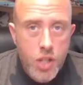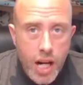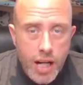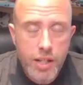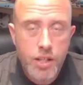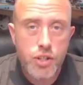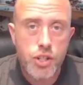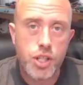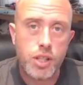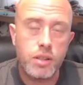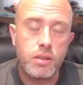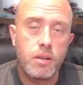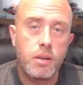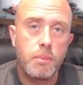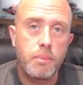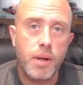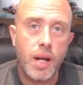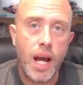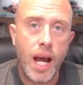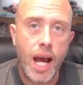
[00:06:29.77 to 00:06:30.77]
challenging,
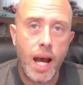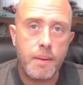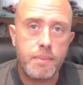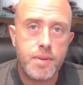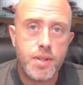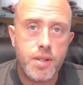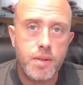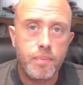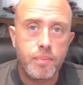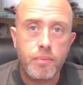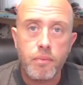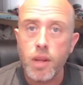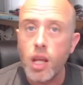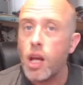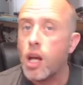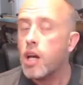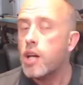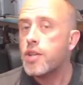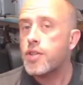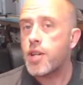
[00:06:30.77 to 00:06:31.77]
perhaps.
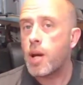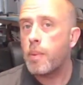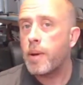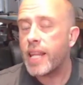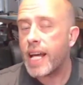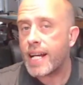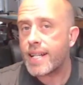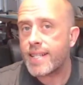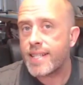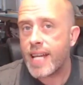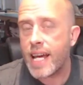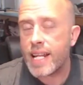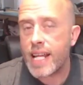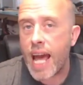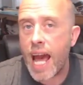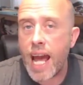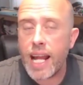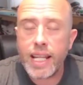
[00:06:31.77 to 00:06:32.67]
So with that said,